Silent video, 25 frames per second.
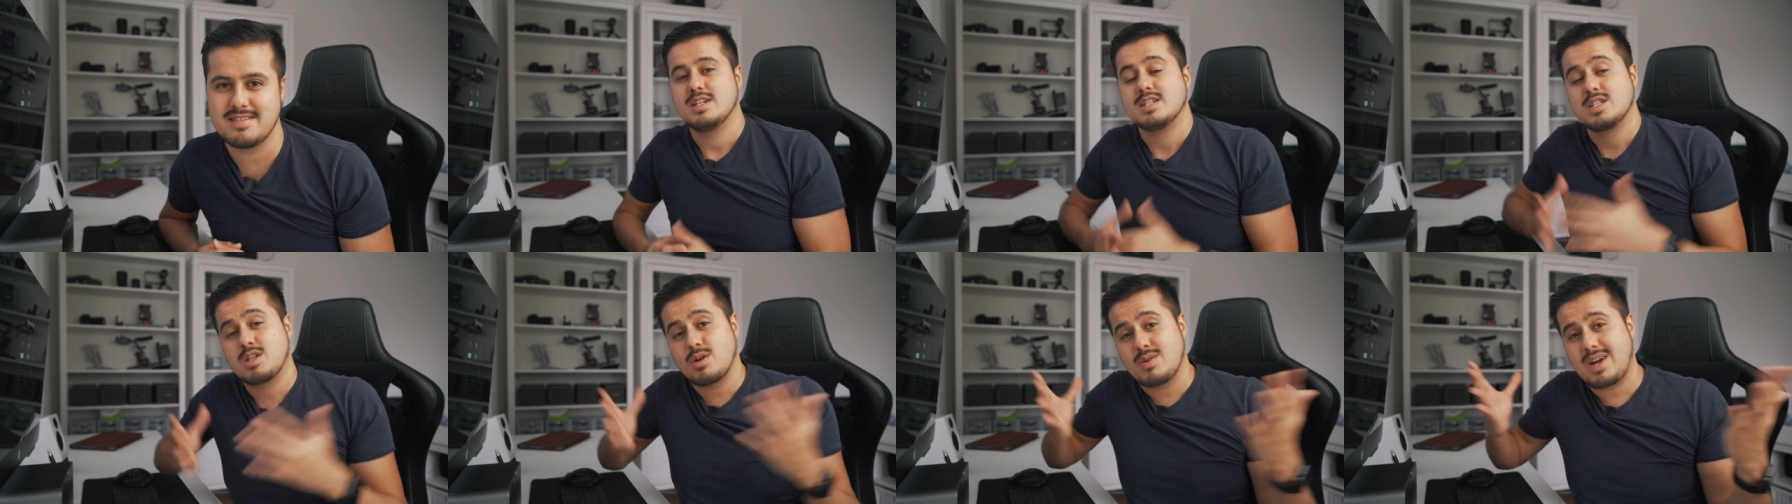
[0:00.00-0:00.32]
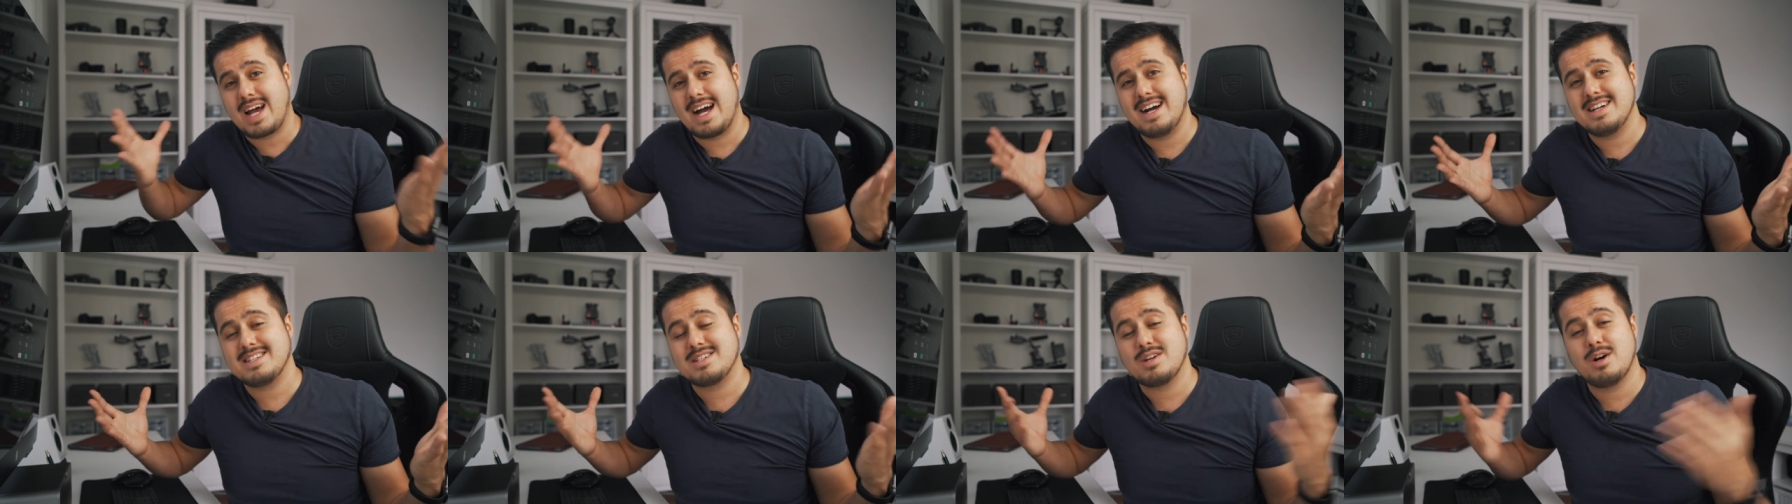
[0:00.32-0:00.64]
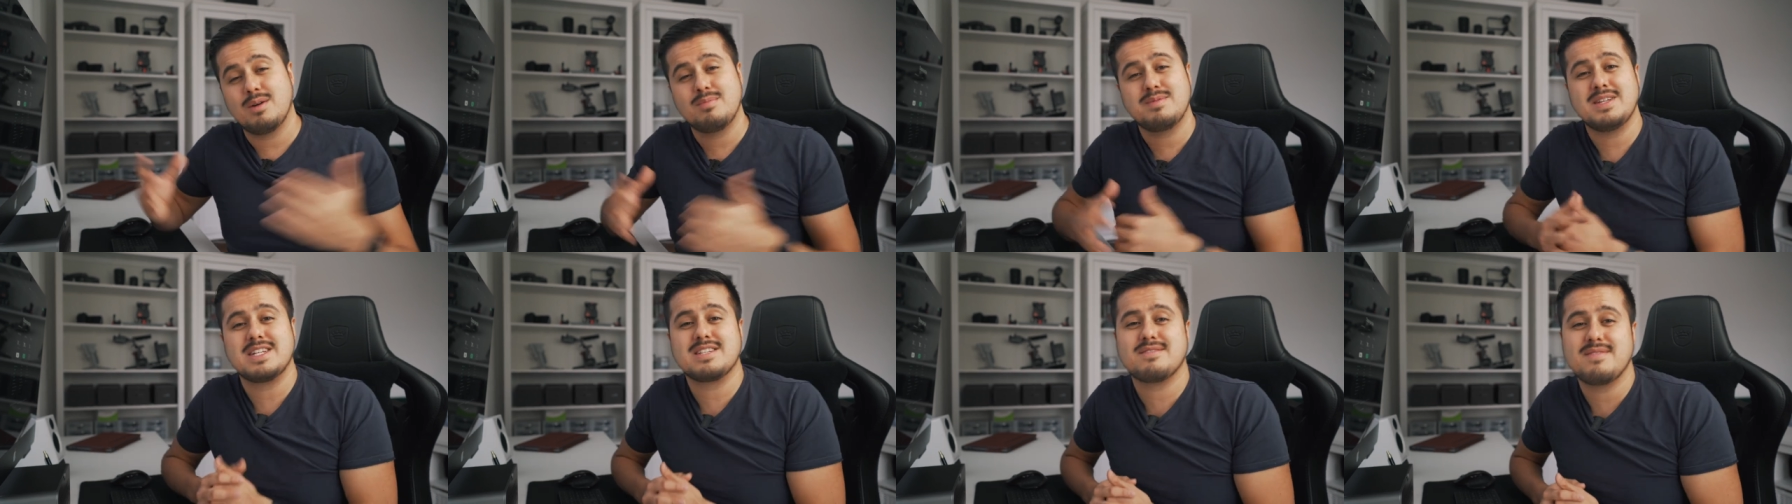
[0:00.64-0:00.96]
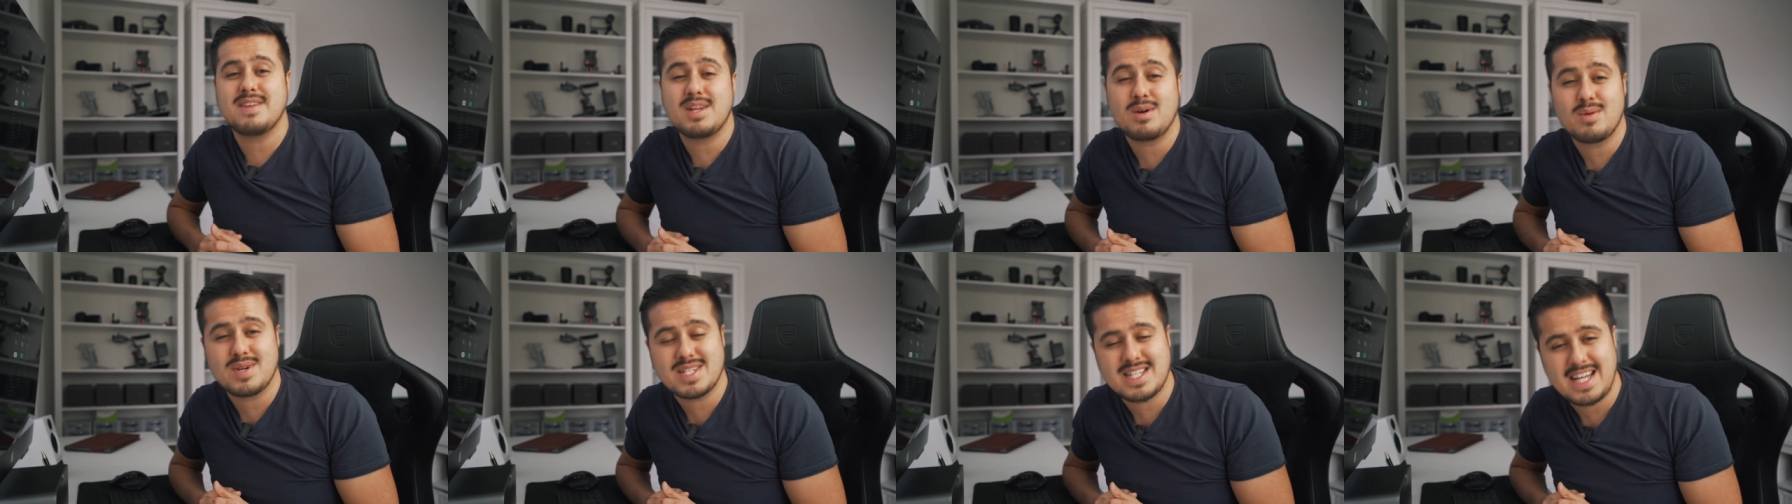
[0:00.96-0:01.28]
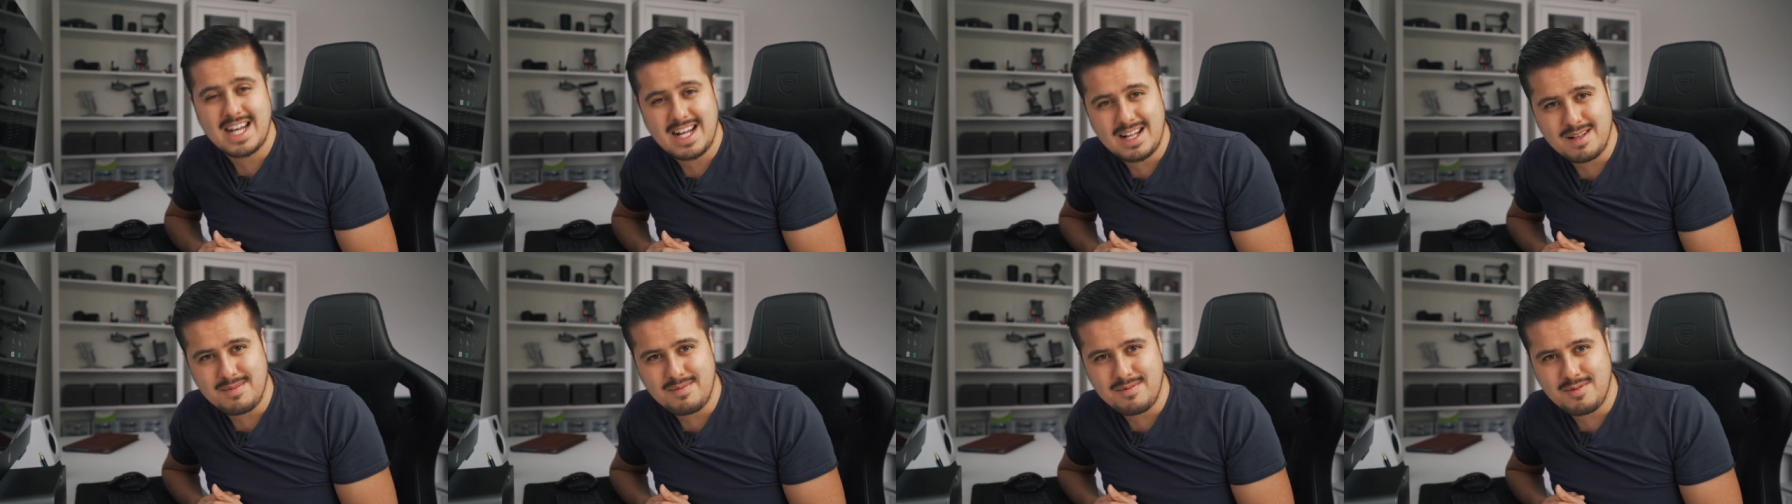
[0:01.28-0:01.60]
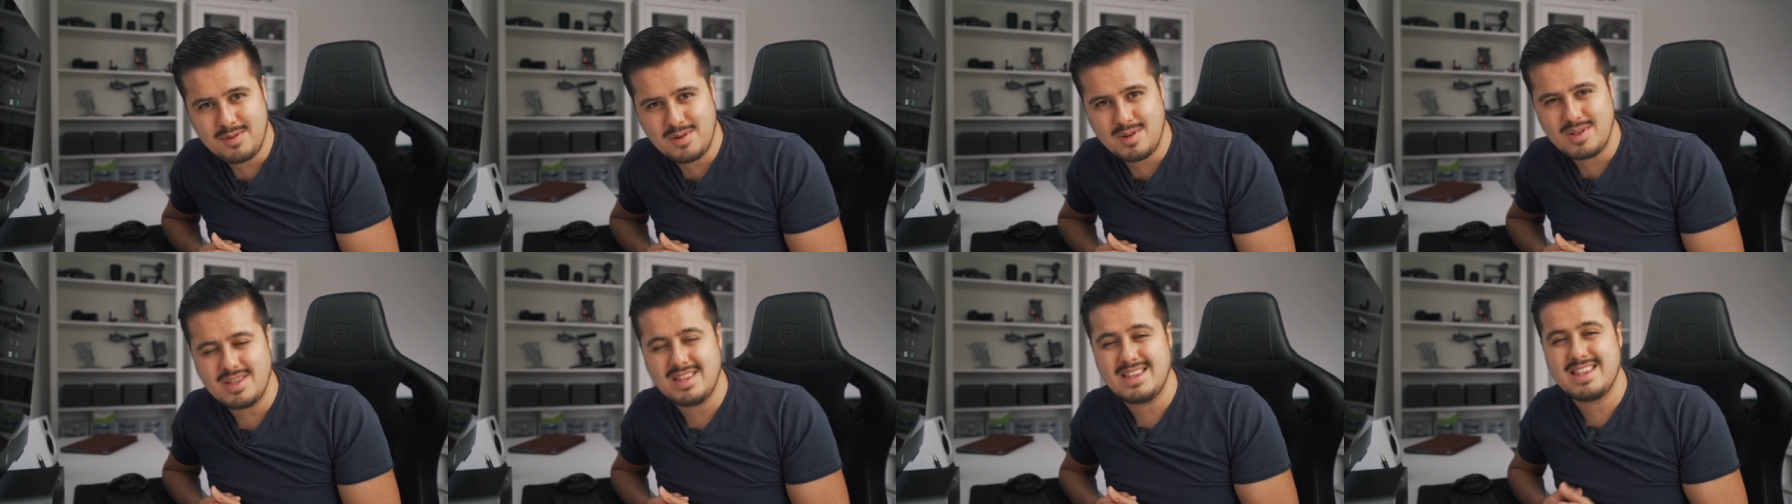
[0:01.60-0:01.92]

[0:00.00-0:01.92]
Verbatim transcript: So guys, hope this video was helpful.